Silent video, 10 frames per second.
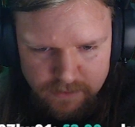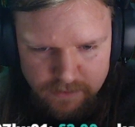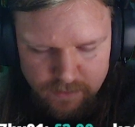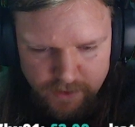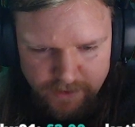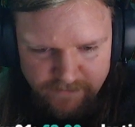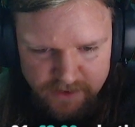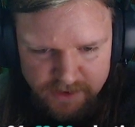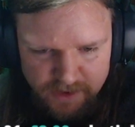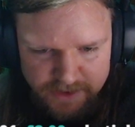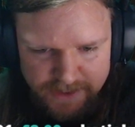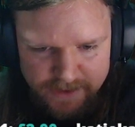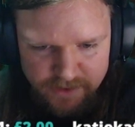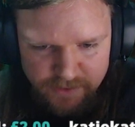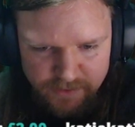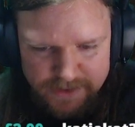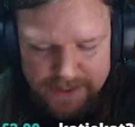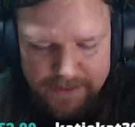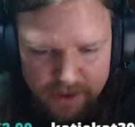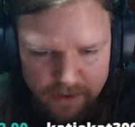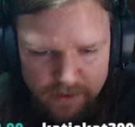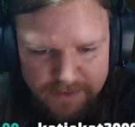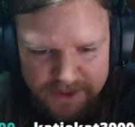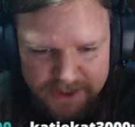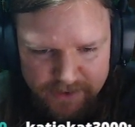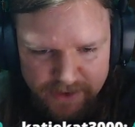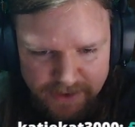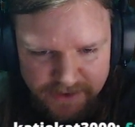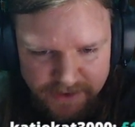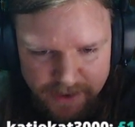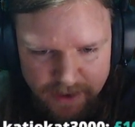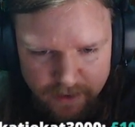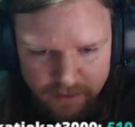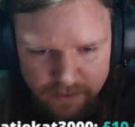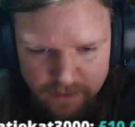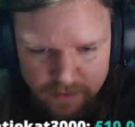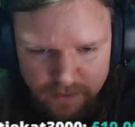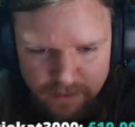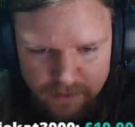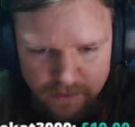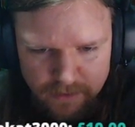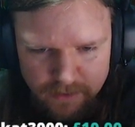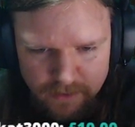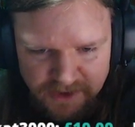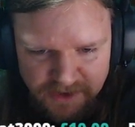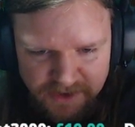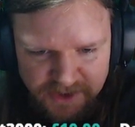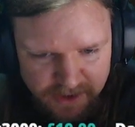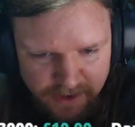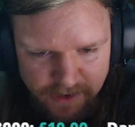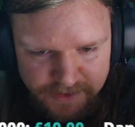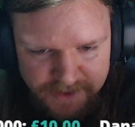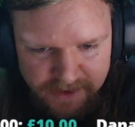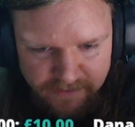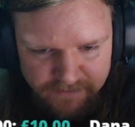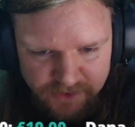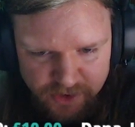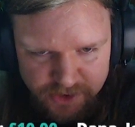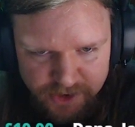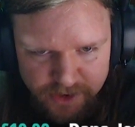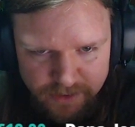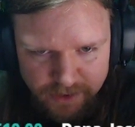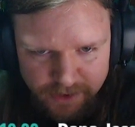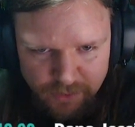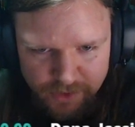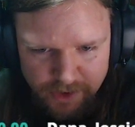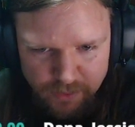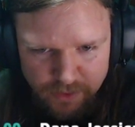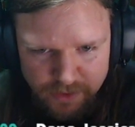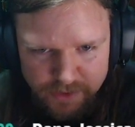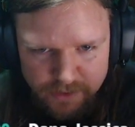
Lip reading: Wait, Friesland add to it. Damn it! I miscalculated again. I didn't see that that was adding infrastructure. I got all the other ones.